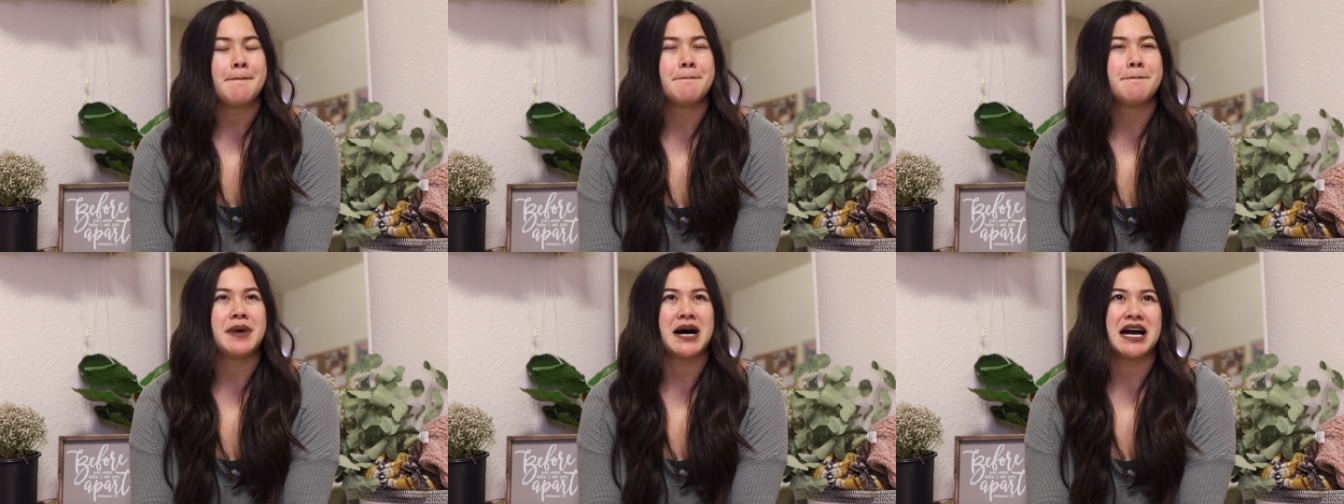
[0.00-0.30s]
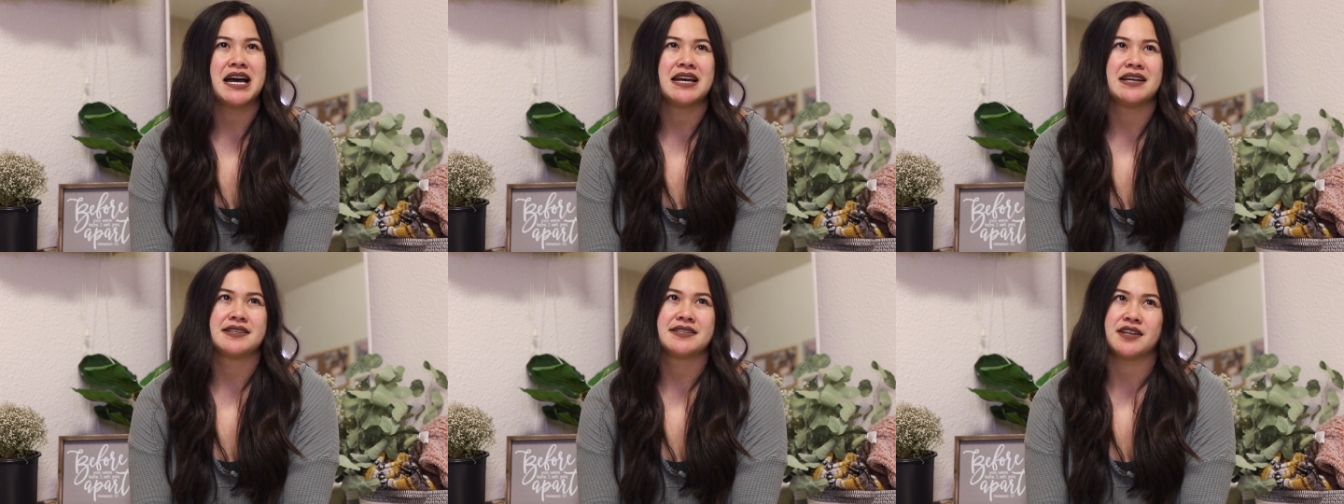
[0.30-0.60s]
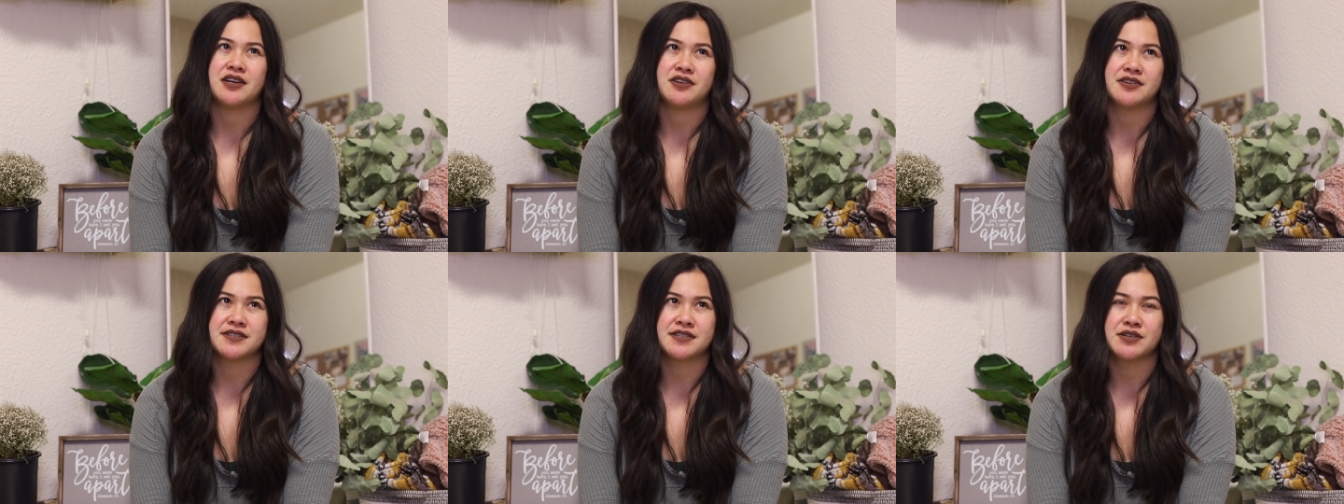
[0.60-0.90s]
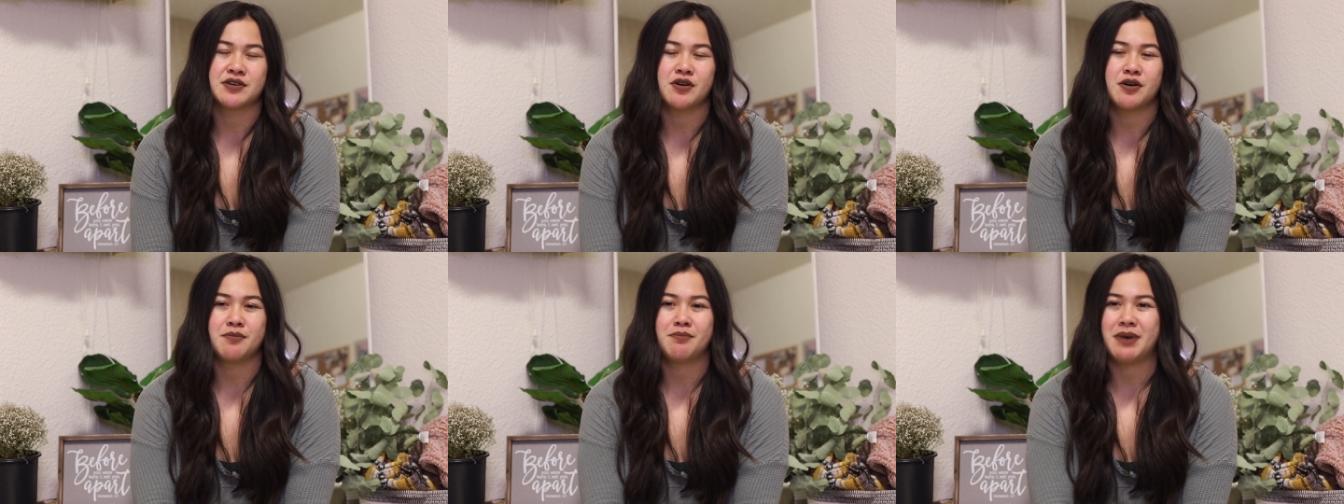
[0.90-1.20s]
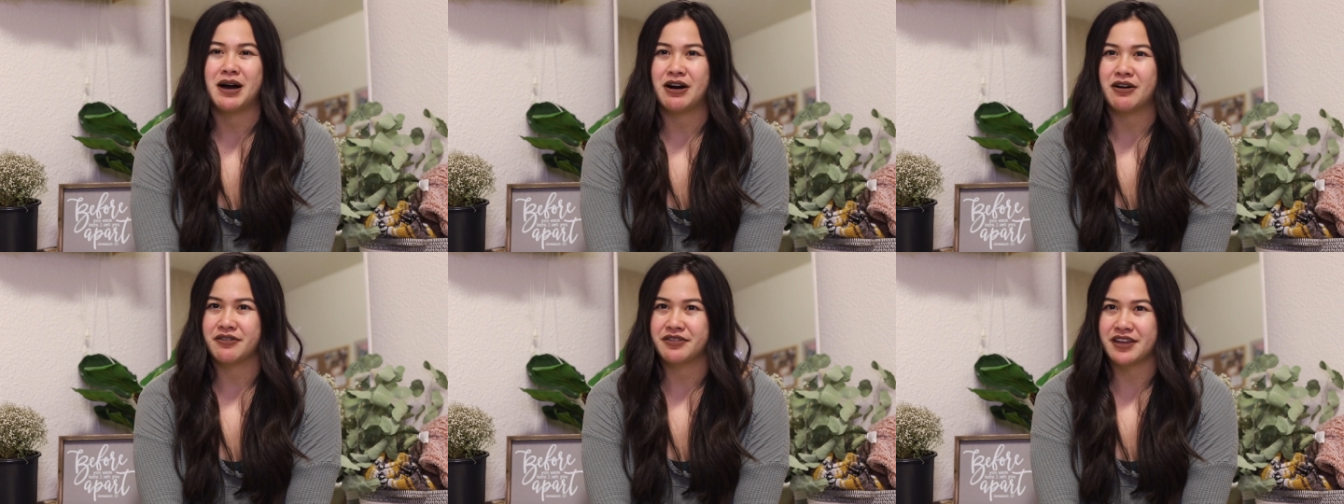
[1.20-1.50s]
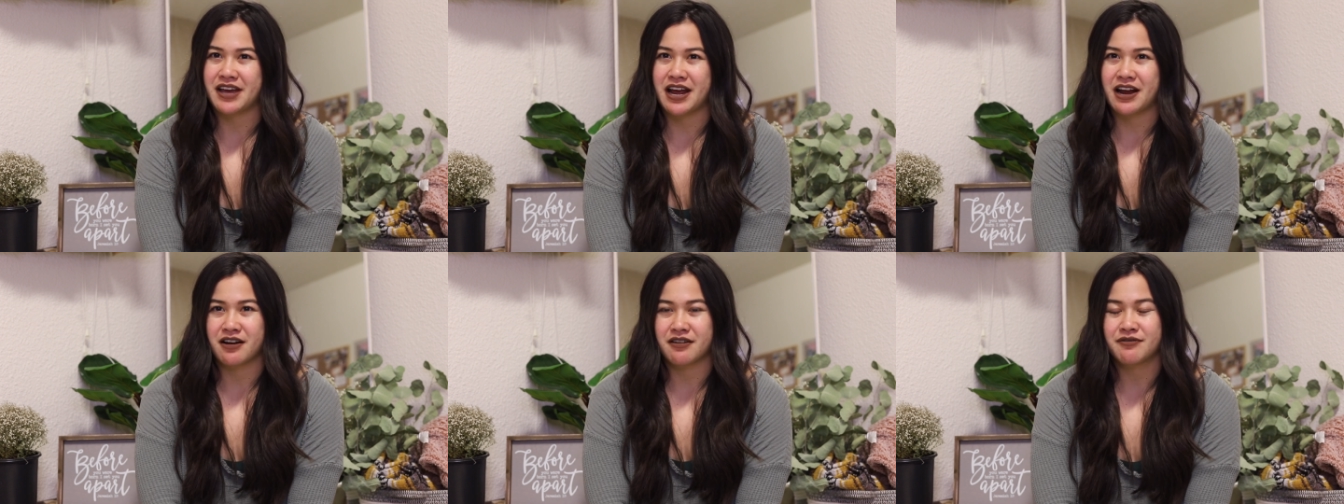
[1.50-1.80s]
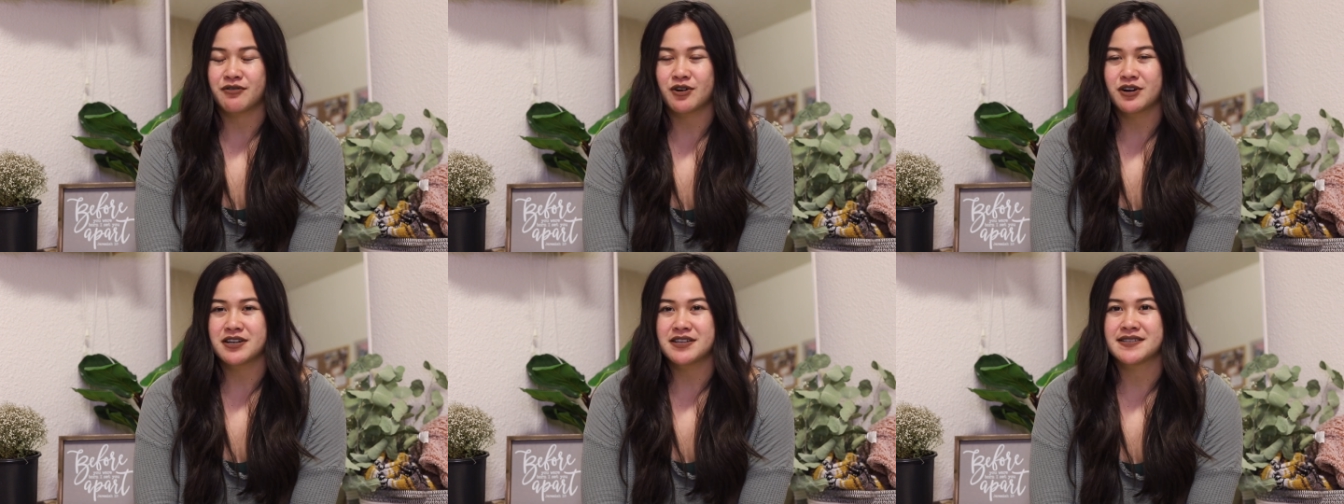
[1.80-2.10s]
but it's also about the Air
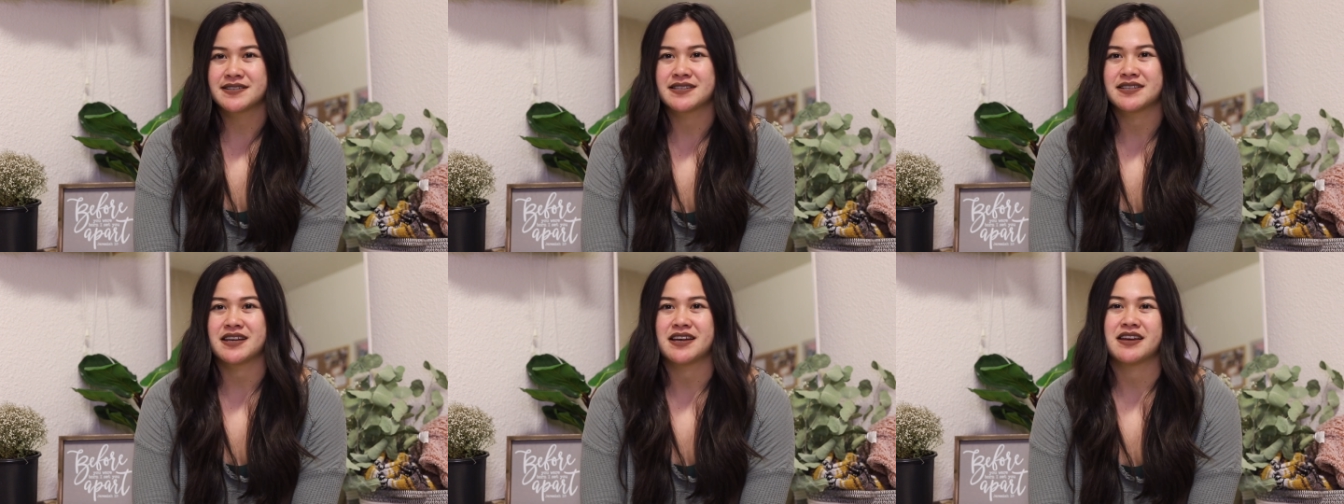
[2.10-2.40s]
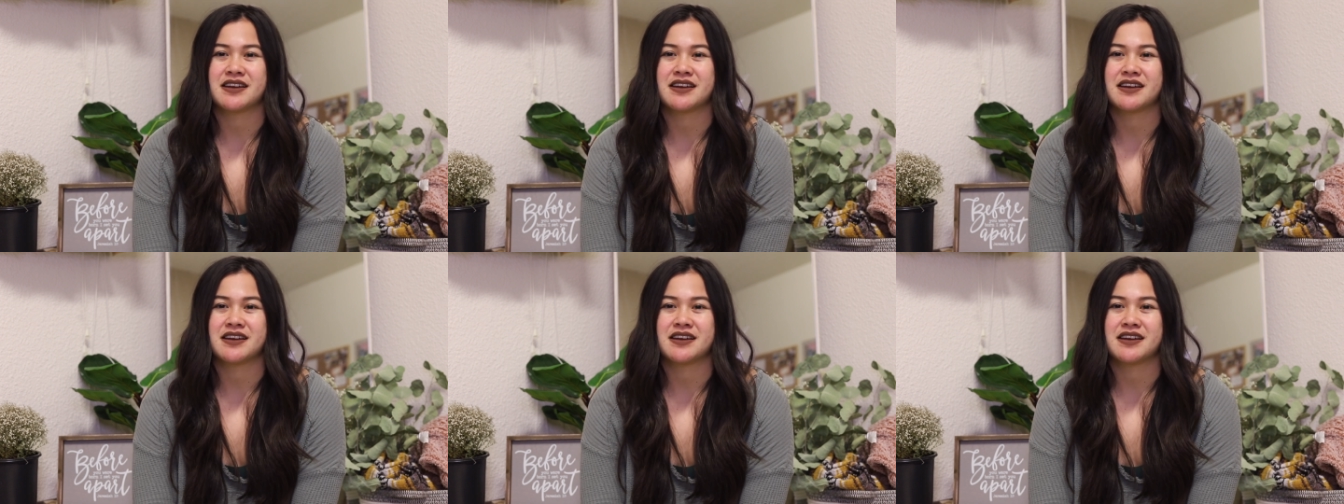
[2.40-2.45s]
Force.